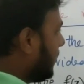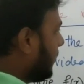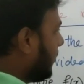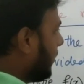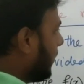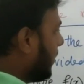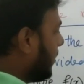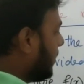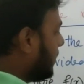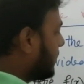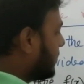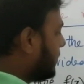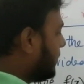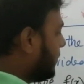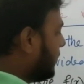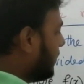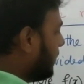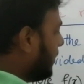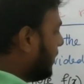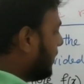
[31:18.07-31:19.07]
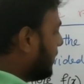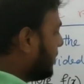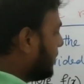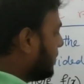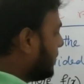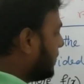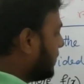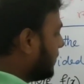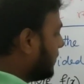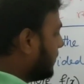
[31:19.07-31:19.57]
minus
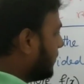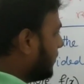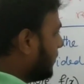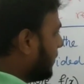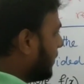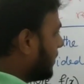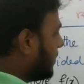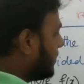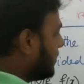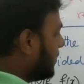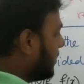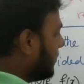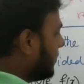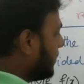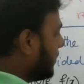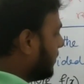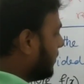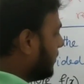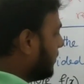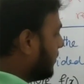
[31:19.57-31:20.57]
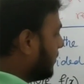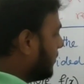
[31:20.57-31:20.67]
3x plus 7.